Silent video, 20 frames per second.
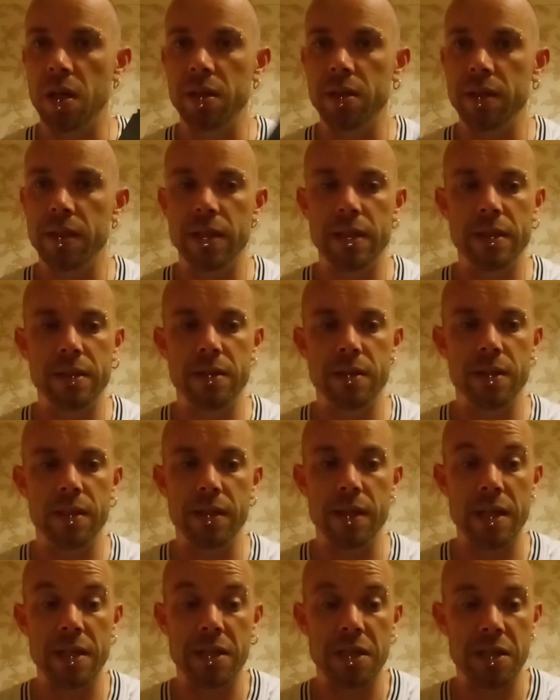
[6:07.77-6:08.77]

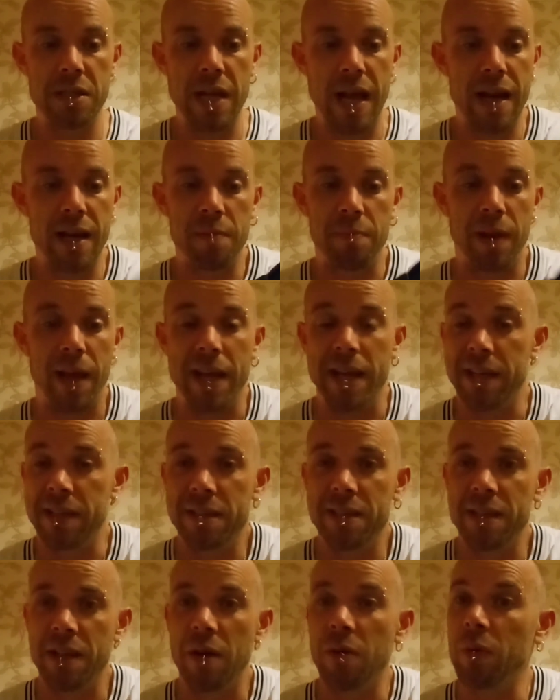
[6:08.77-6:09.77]
It's a Stanley blade,
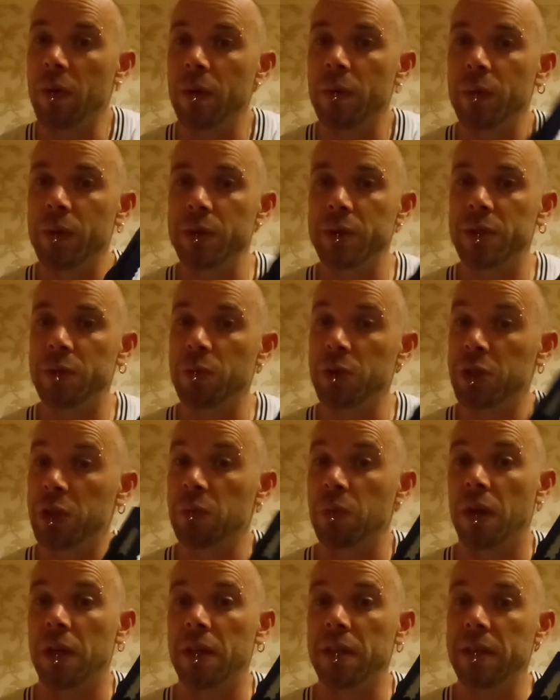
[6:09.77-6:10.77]
or what do you
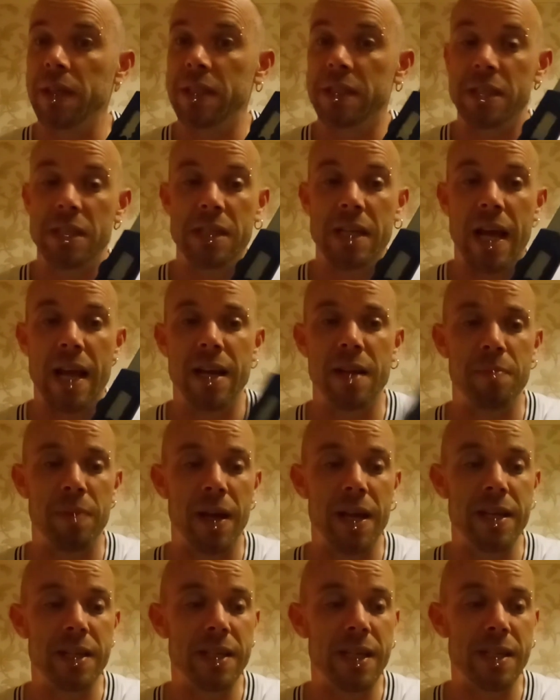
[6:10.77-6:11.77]
want? It's a Stanley
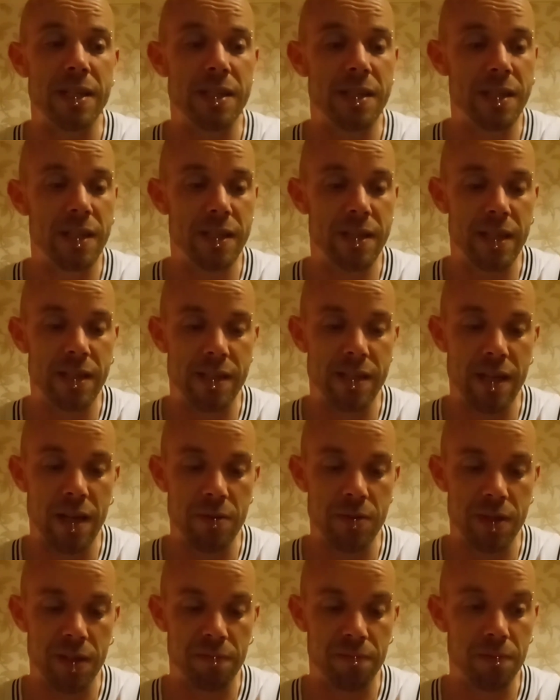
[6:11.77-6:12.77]
blade. There's
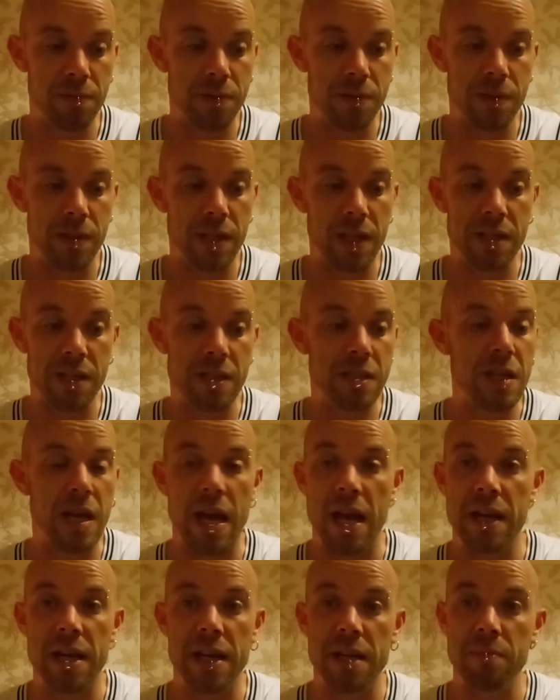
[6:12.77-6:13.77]
no difference to this
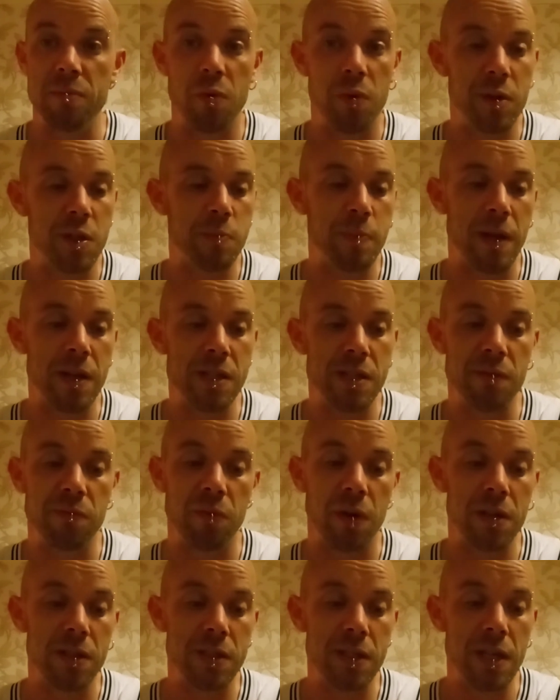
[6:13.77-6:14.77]
and any more expensive
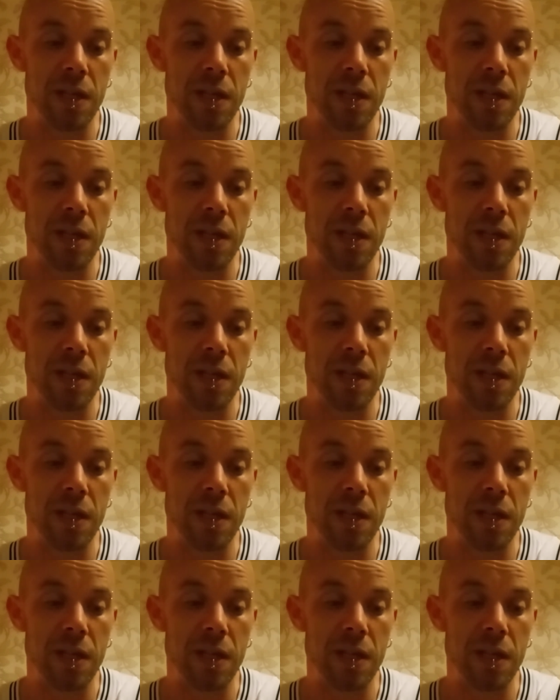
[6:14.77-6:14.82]
ones.